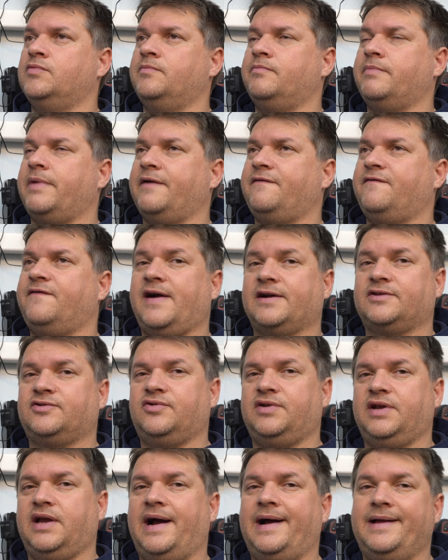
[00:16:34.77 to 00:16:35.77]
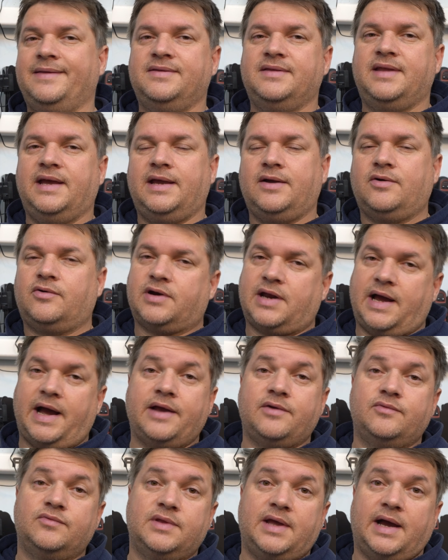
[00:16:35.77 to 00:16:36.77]
my factory Hyundai or
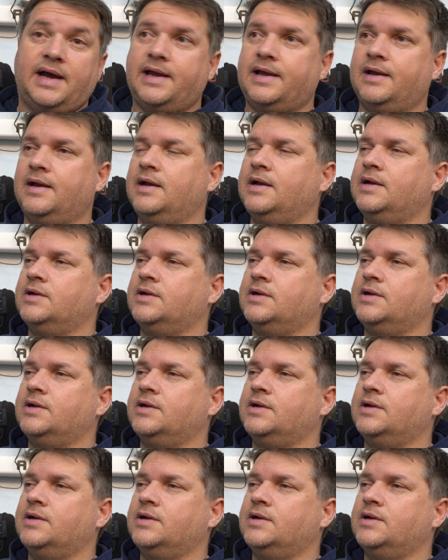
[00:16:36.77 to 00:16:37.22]
Hyundai